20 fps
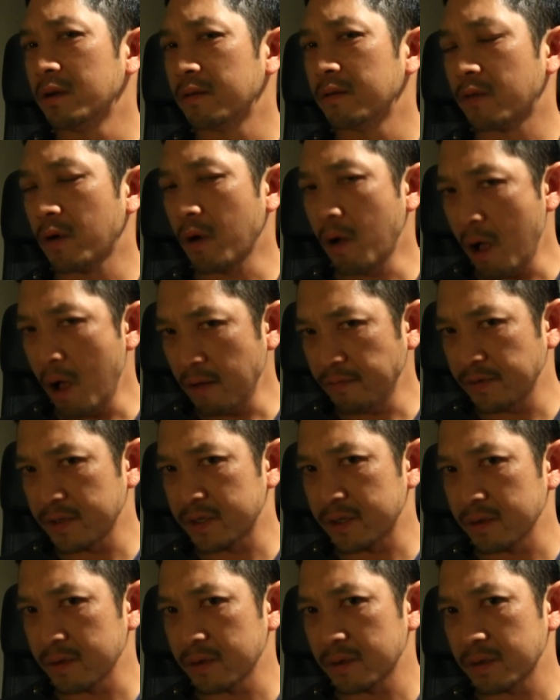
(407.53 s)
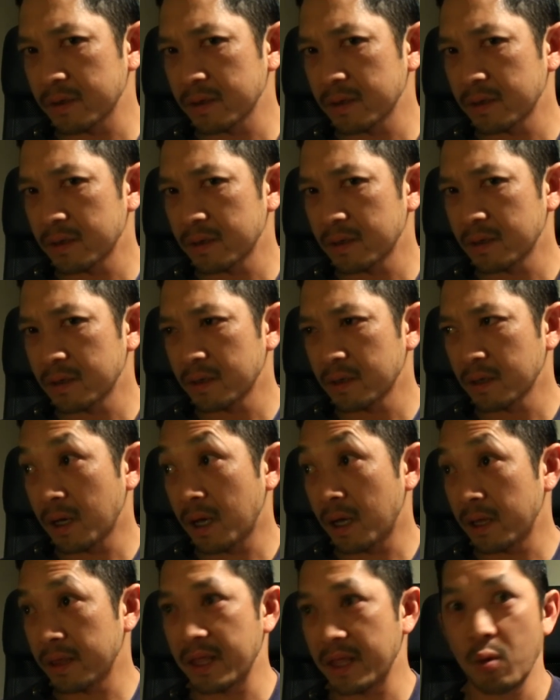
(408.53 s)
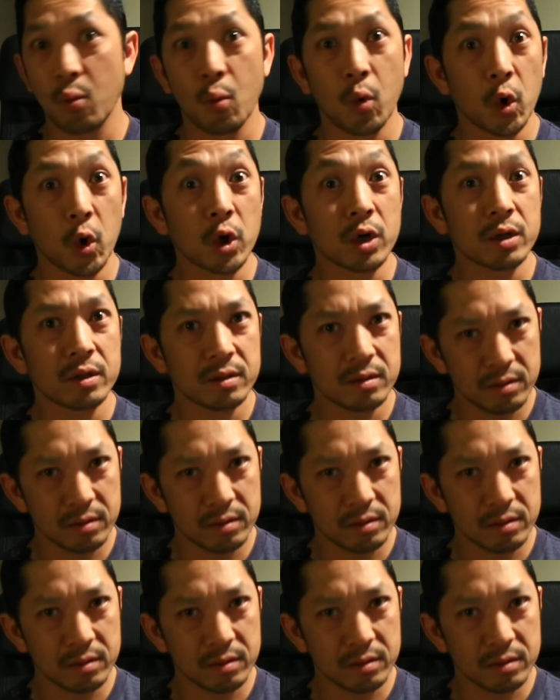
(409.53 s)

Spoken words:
for officers that work,